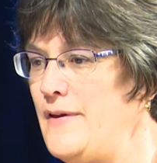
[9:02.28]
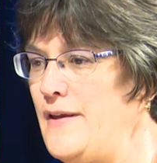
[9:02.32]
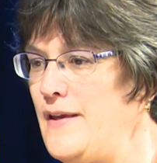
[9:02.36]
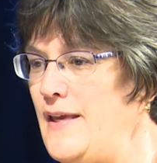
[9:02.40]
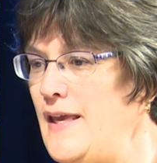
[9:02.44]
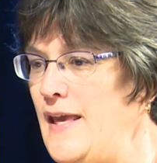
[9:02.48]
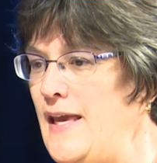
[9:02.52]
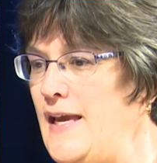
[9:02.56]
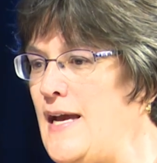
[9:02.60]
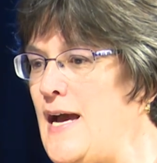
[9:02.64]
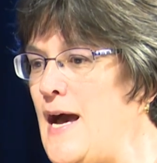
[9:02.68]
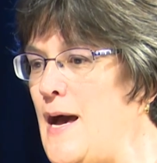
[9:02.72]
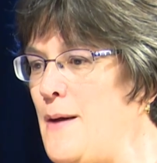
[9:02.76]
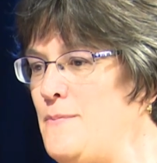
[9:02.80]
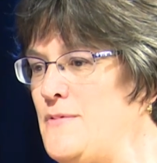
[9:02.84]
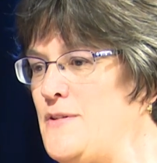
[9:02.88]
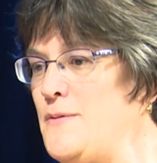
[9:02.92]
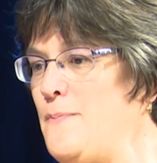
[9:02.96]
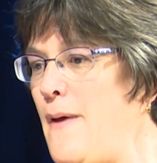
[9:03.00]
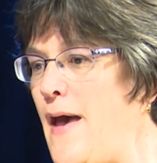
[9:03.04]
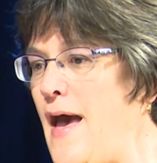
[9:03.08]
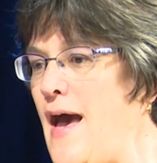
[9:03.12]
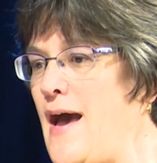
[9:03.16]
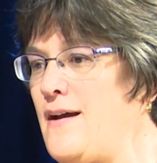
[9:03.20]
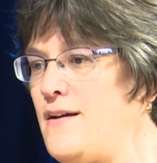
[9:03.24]
it comes
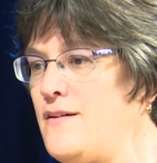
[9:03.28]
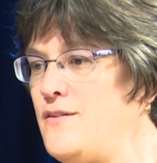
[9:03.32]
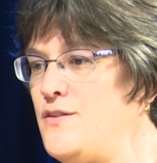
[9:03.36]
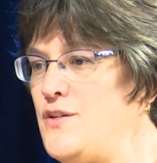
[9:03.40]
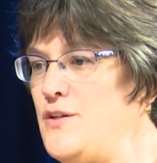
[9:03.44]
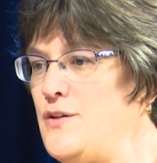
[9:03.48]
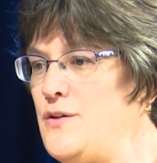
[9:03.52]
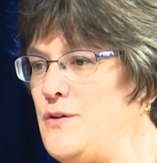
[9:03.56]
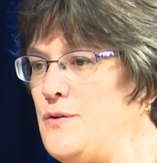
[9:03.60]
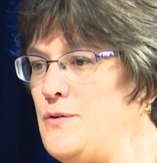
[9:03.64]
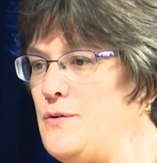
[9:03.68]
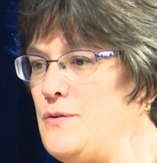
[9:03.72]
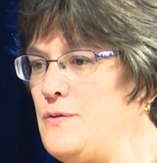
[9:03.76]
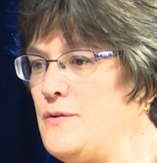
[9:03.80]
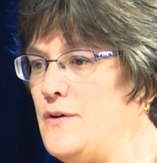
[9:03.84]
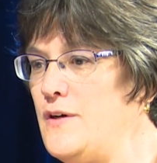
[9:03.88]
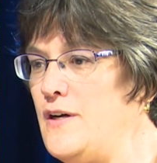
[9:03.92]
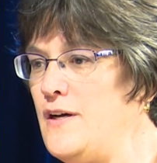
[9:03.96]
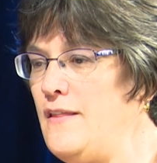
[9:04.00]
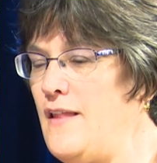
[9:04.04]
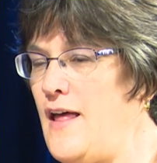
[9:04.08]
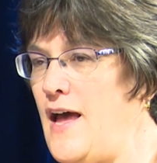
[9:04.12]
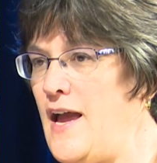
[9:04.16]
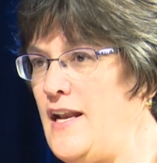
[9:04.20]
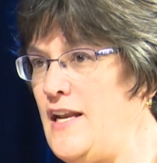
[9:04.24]
back to
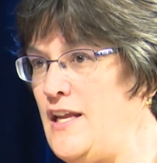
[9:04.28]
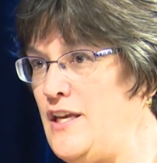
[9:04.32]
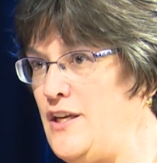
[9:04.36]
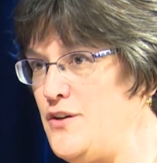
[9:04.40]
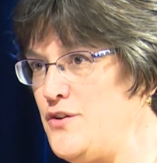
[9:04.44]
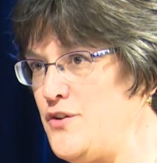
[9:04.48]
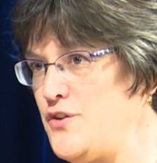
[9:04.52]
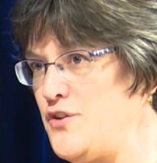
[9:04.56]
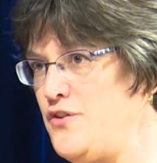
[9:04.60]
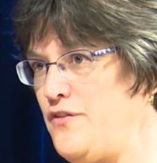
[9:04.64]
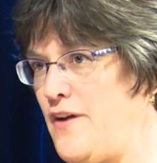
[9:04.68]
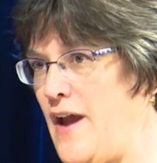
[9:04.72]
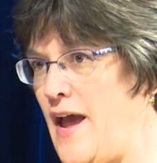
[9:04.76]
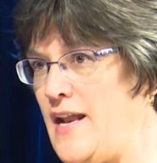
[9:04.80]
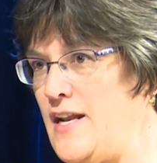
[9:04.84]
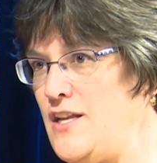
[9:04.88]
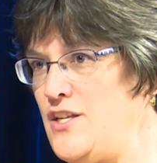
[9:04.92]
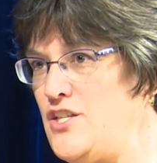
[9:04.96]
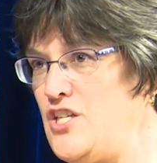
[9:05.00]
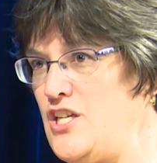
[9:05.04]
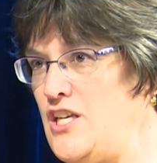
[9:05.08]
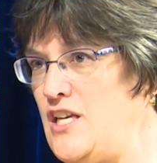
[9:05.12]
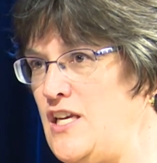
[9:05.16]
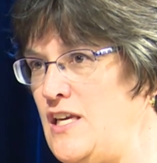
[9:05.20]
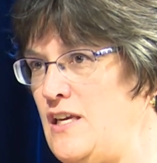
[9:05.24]
aligning your
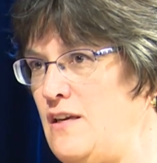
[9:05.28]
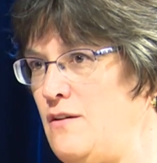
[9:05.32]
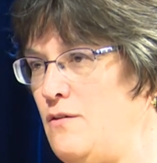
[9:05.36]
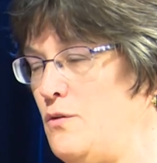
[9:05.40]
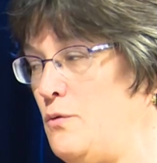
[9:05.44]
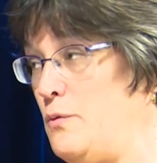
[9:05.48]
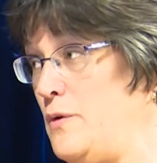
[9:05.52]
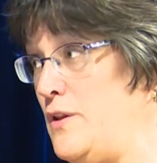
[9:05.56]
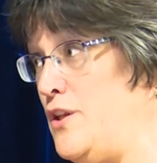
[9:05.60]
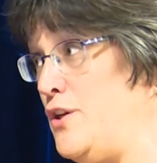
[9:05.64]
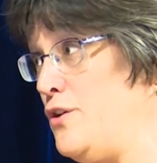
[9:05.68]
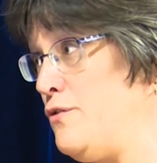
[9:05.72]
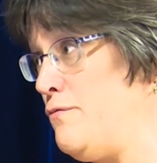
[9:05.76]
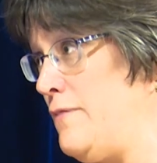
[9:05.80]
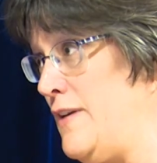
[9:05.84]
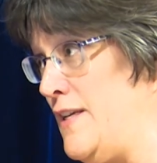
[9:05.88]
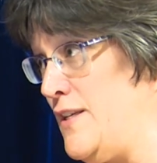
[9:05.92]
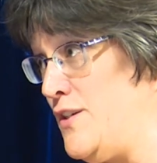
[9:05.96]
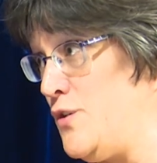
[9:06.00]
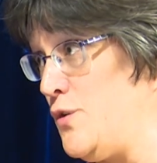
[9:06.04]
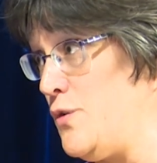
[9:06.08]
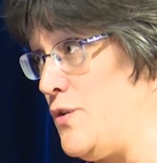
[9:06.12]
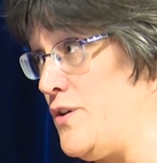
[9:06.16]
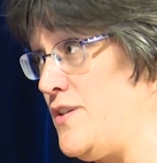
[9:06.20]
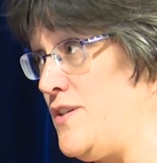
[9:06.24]
strategy with your
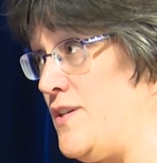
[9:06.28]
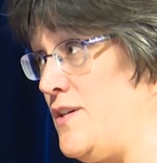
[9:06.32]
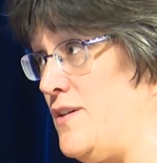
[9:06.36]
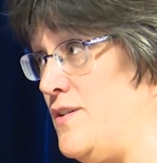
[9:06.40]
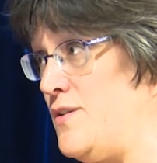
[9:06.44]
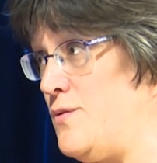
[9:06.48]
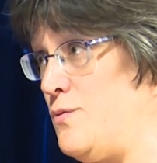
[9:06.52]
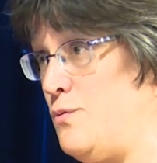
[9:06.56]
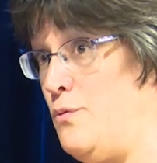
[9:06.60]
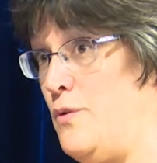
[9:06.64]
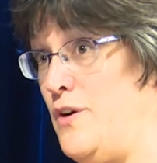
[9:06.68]
resources,